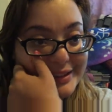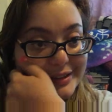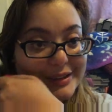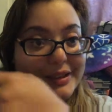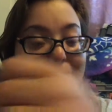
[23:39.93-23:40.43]

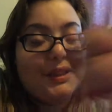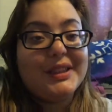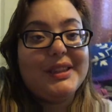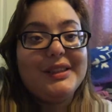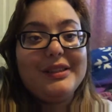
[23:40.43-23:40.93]
There's gonna be
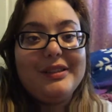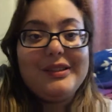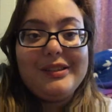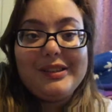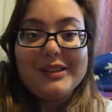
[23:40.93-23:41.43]

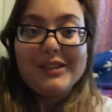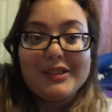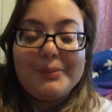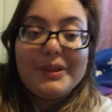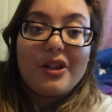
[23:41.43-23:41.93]
tears, there's
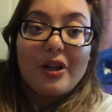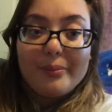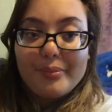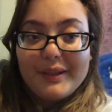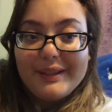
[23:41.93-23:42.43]
gonna be
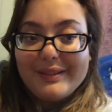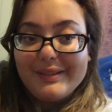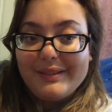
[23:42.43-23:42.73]
heartbreak,